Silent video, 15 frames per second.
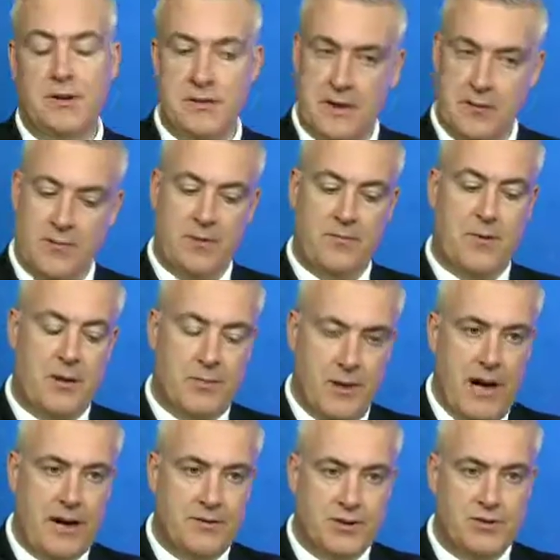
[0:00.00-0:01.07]
things. So if people
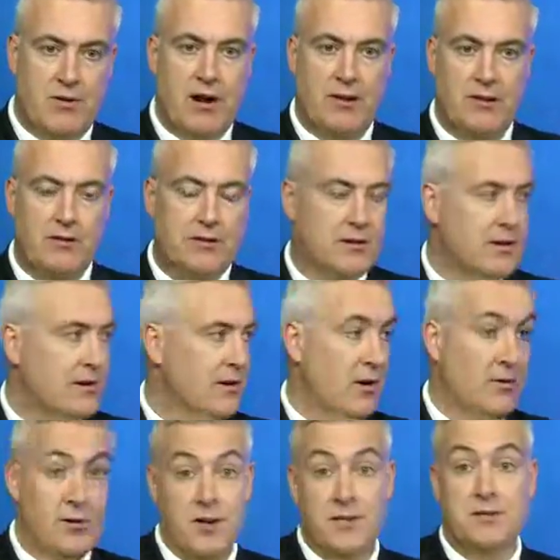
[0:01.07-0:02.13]
are distracted
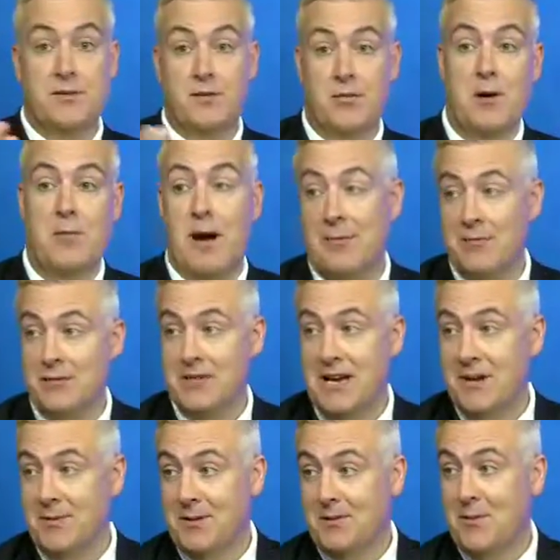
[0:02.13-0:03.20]
on the Eastern Freeway, for
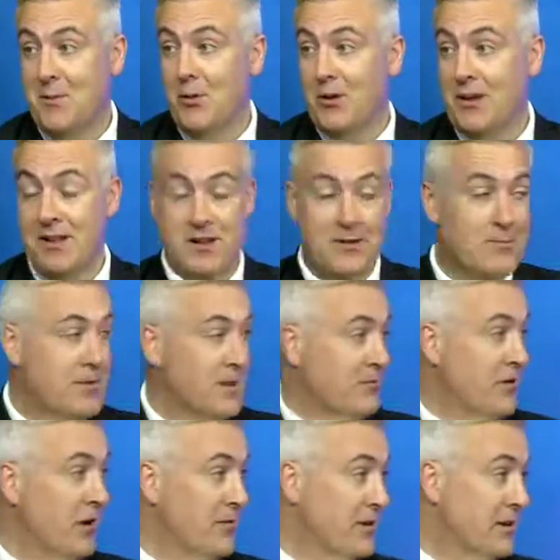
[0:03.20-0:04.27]
example, of a morning, and they're
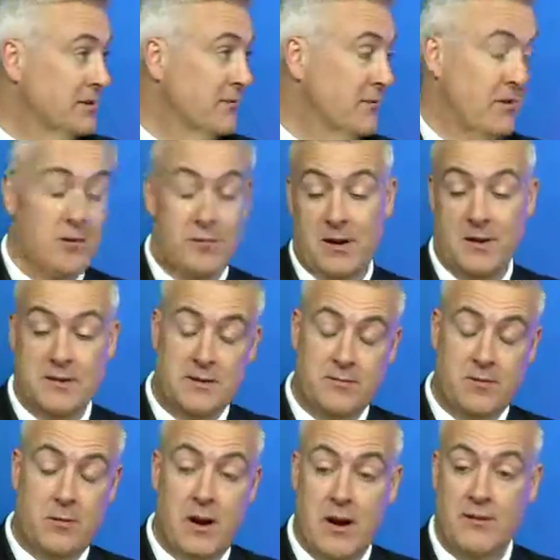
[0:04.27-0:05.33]
driving in the Eastern
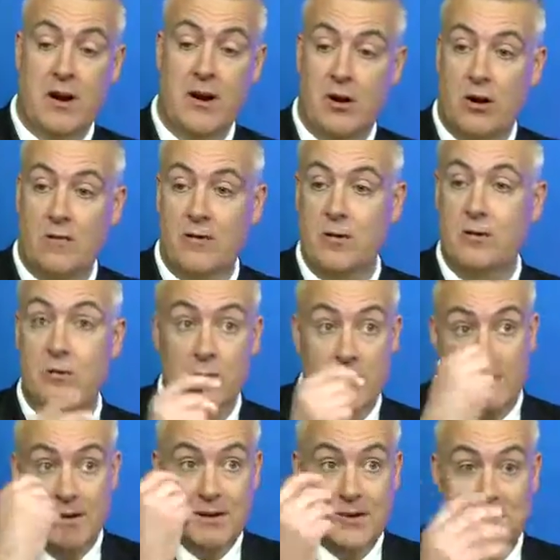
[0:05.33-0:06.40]
Freeway having a coffee or
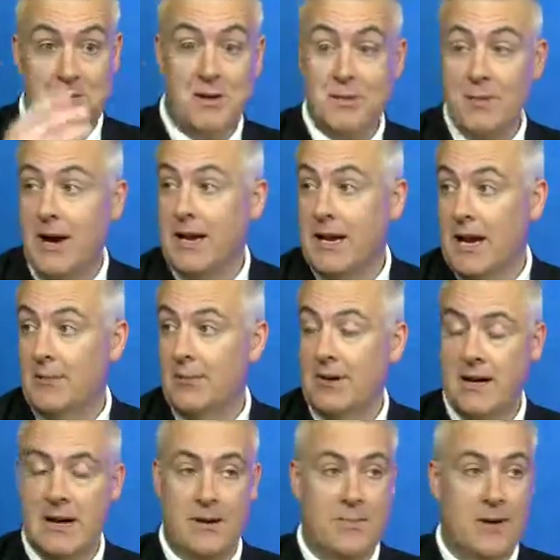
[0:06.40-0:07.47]
doing their makeup,
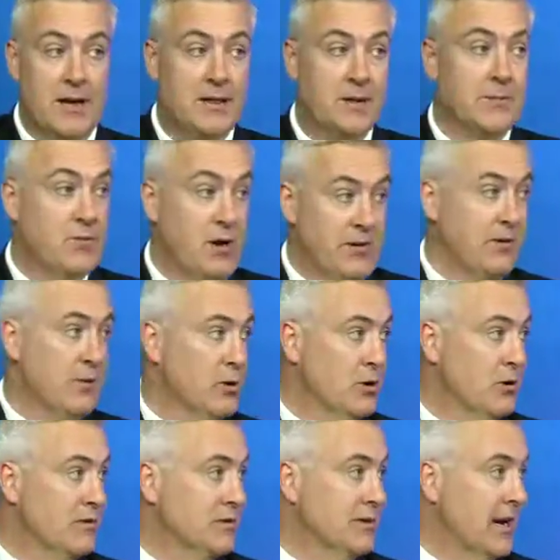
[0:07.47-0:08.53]
and the traffic
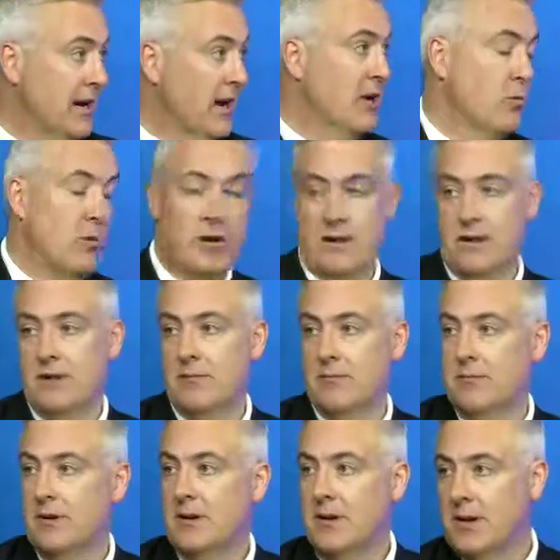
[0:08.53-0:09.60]
moves and they go quickly and
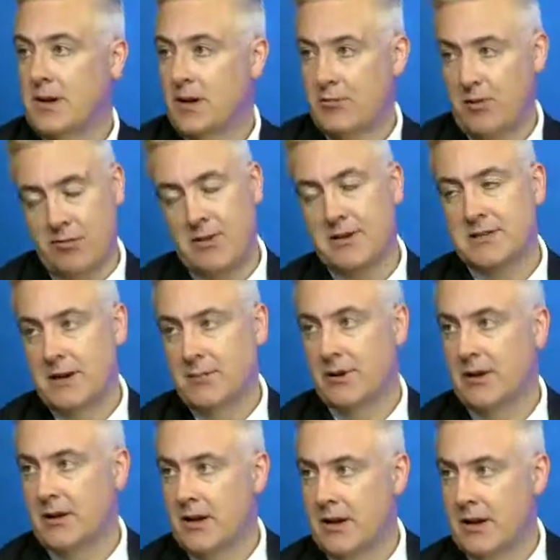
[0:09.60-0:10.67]
rear end
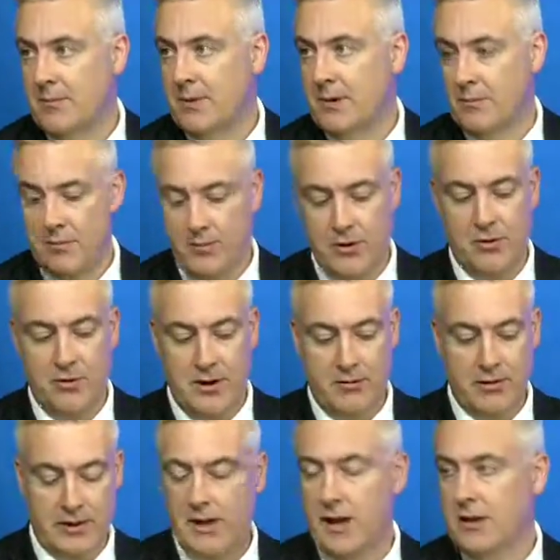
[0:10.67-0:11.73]
somebody, it would be
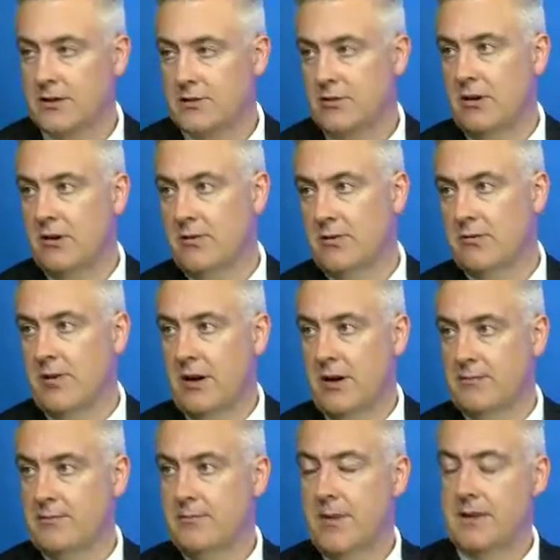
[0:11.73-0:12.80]
ordinarily careless driving or fail
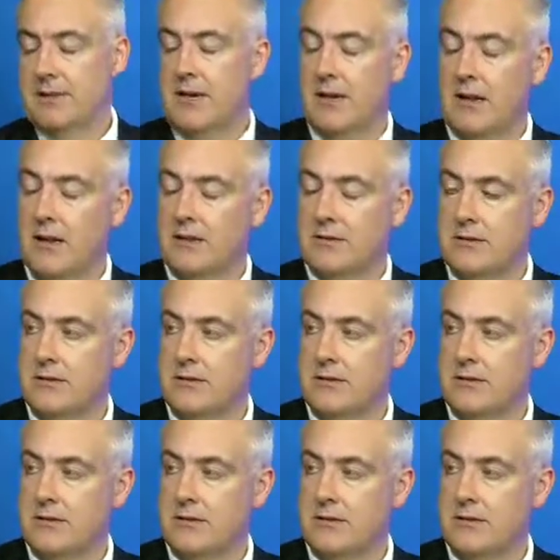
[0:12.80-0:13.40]
to maintain a close